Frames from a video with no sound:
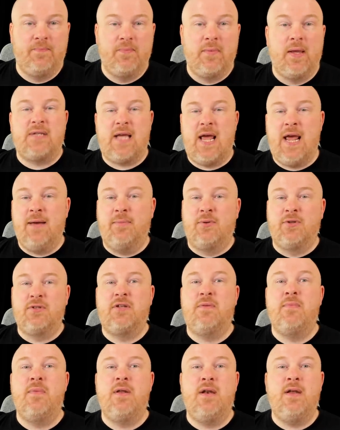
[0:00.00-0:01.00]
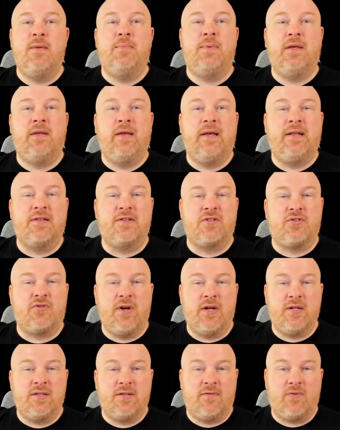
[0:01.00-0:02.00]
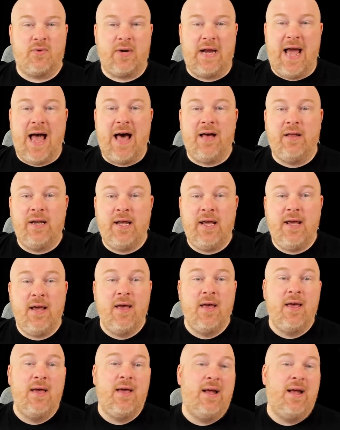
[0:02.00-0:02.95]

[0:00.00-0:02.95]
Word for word: He was able to manipulate the strings of reality,